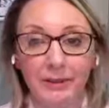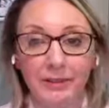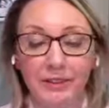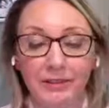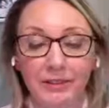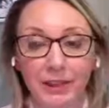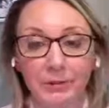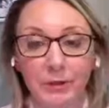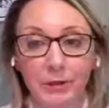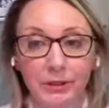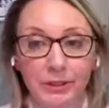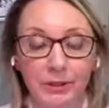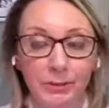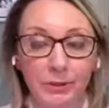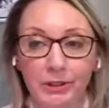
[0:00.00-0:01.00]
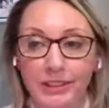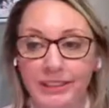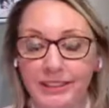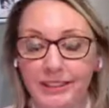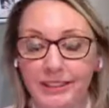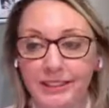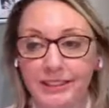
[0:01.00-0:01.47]
especially if they have multiple
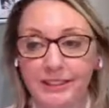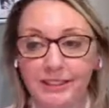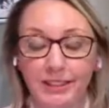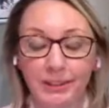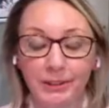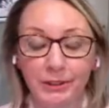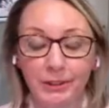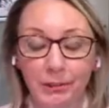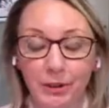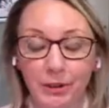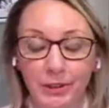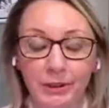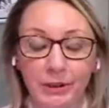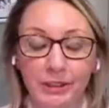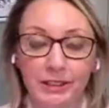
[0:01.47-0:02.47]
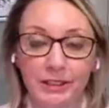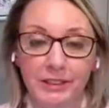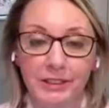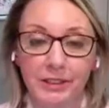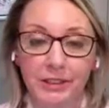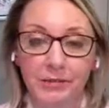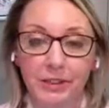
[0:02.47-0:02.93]
kids and work demands
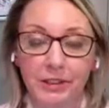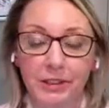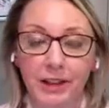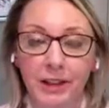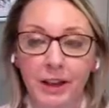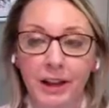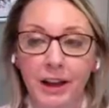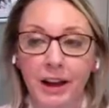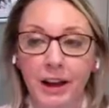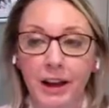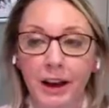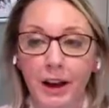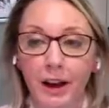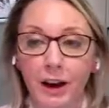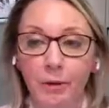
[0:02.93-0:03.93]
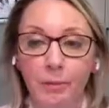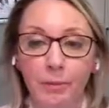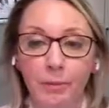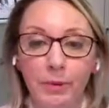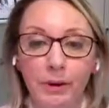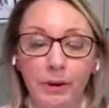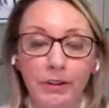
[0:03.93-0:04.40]
and so forth.
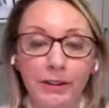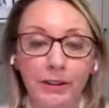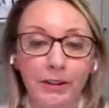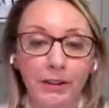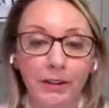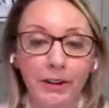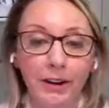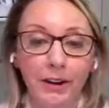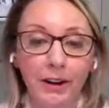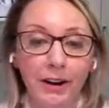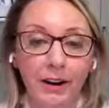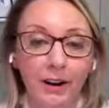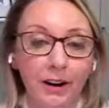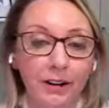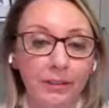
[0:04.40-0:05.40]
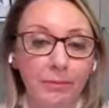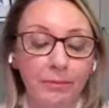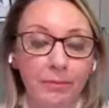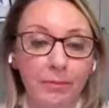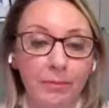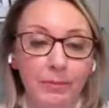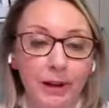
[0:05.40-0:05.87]
But there are
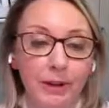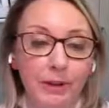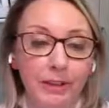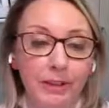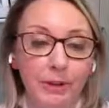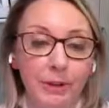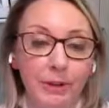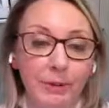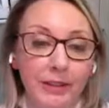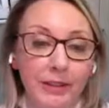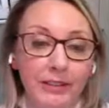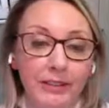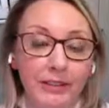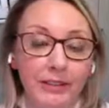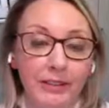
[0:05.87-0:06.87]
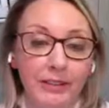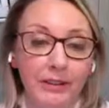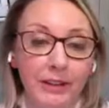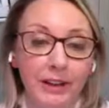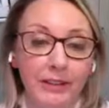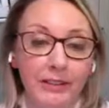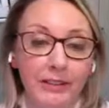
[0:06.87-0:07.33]
parents for whom that
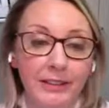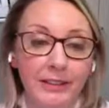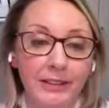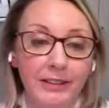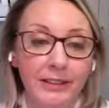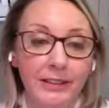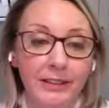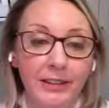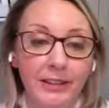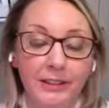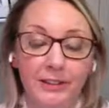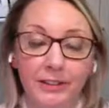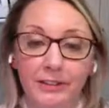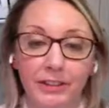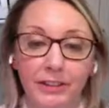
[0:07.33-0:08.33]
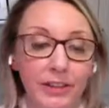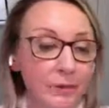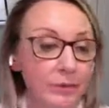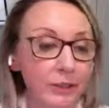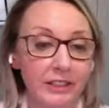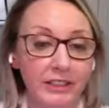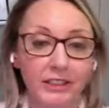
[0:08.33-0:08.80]
it just
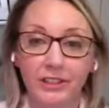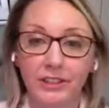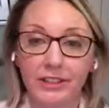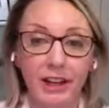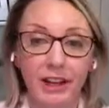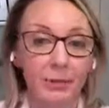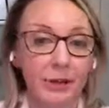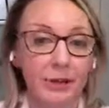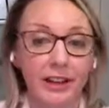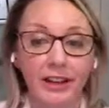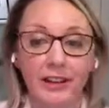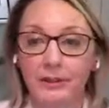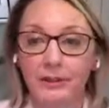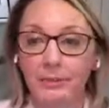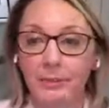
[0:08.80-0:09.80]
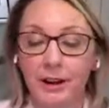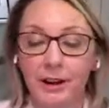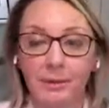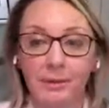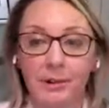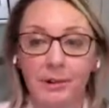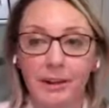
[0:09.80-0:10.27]
comes easier to them, and that's
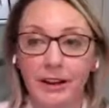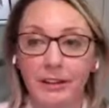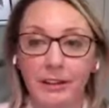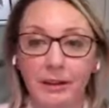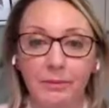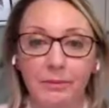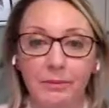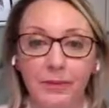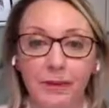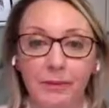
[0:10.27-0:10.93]
how they